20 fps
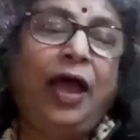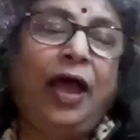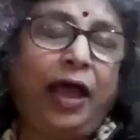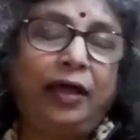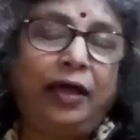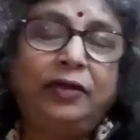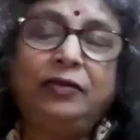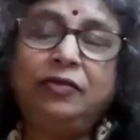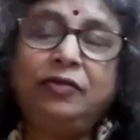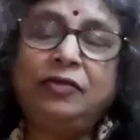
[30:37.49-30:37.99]

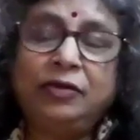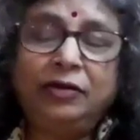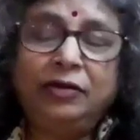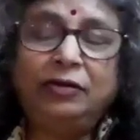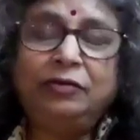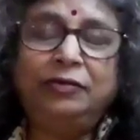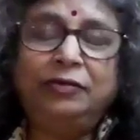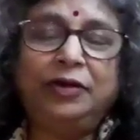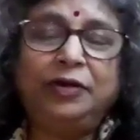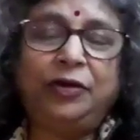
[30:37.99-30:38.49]
And
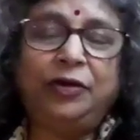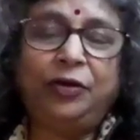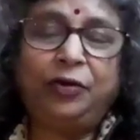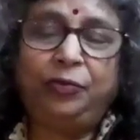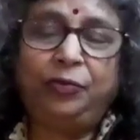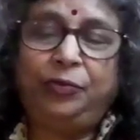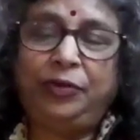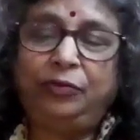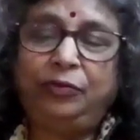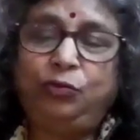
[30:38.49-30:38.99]

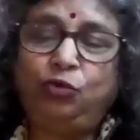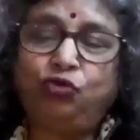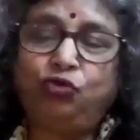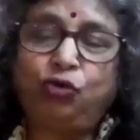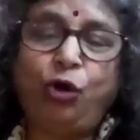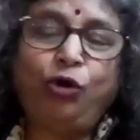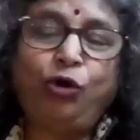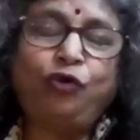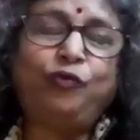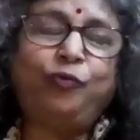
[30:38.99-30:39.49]
sir, when you
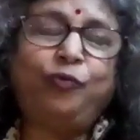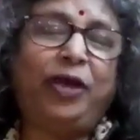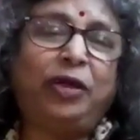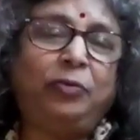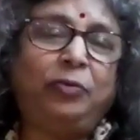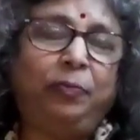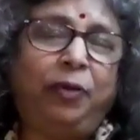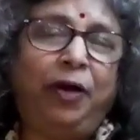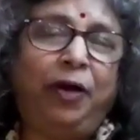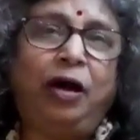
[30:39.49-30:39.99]
talk of
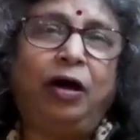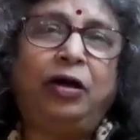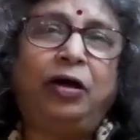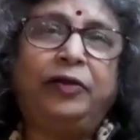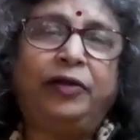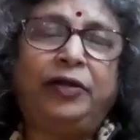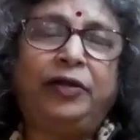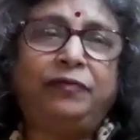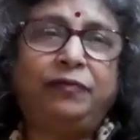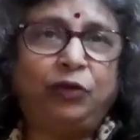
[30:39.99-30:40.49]

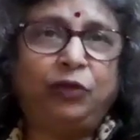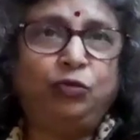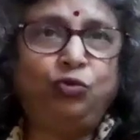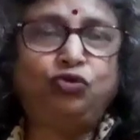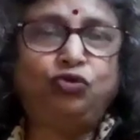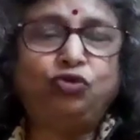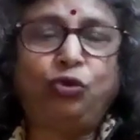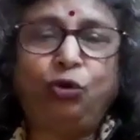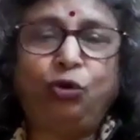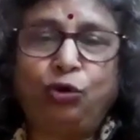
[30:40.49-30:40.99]
manpower and then
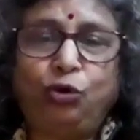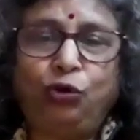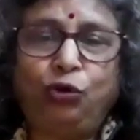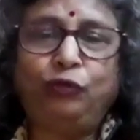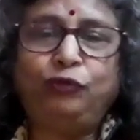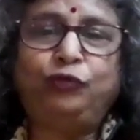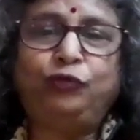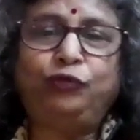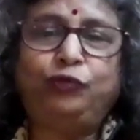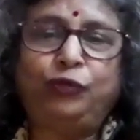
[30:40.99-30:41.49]
you talk
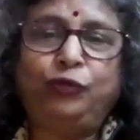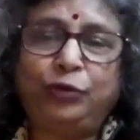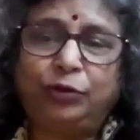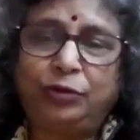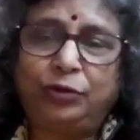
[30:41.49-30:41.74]
of,